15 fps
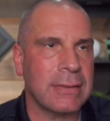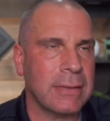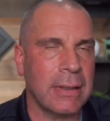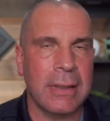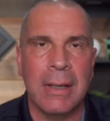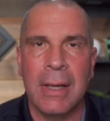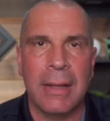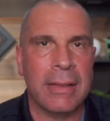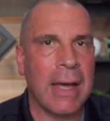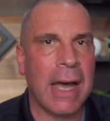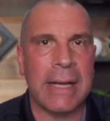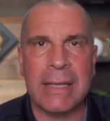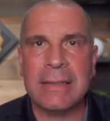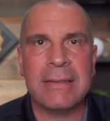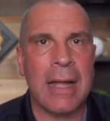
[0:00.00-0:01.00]
a thigh,
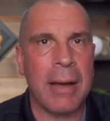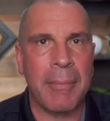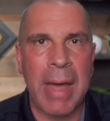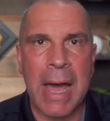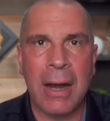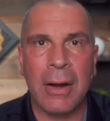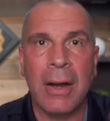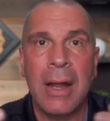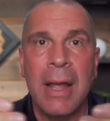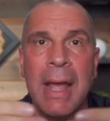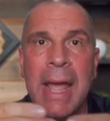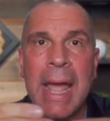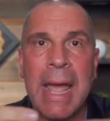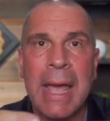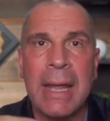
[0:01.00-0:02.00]
does not matter.
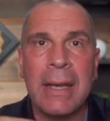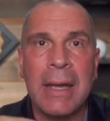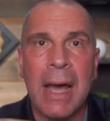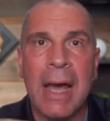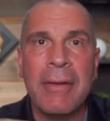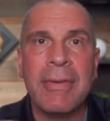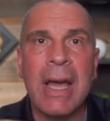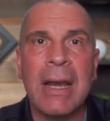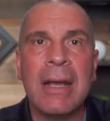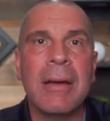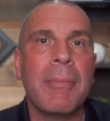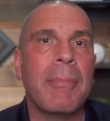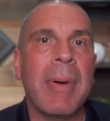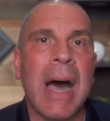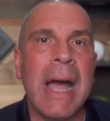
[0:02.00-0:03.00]
And I've got to
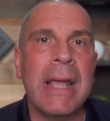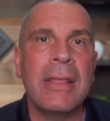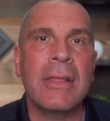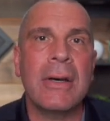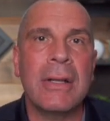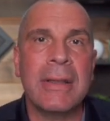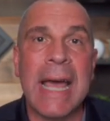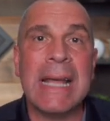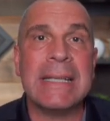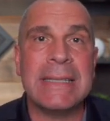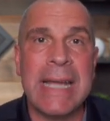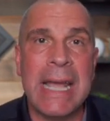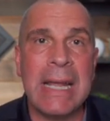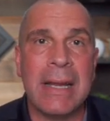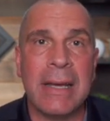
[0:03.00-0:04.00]
combine the, that
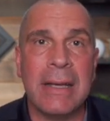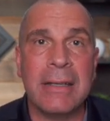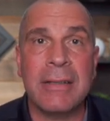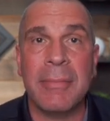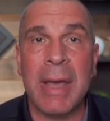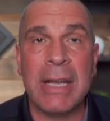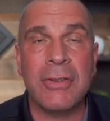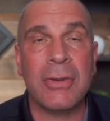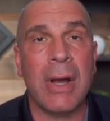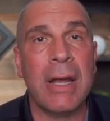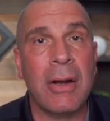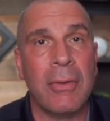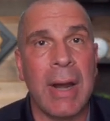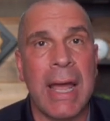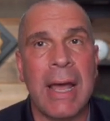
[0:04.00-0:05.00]
data to make sure I
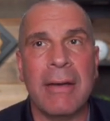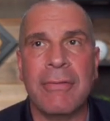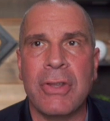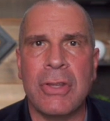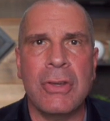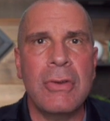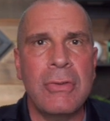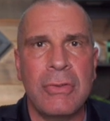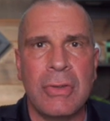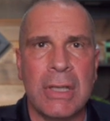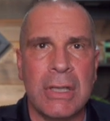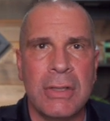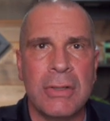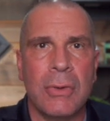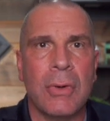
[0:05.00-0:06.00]
don't have
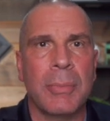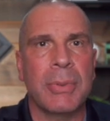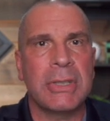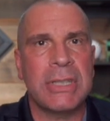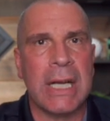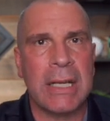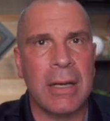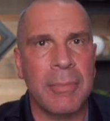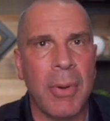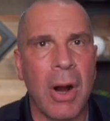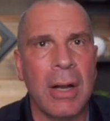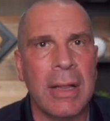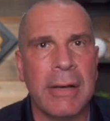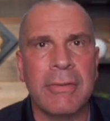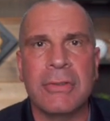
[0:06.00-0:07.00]
usage or projected par
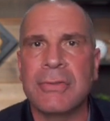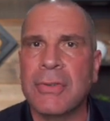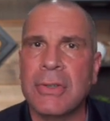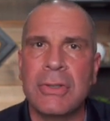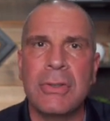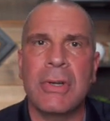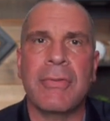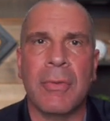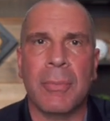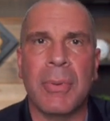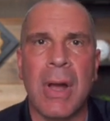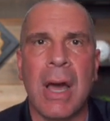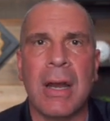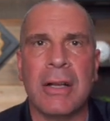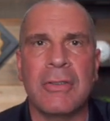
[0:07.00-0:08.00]
levels for two different
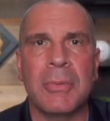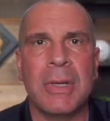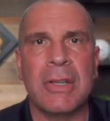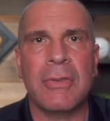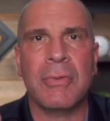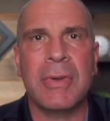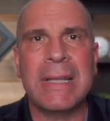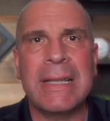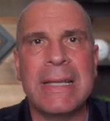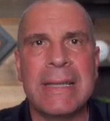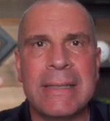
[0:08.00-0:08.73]
products when it's really the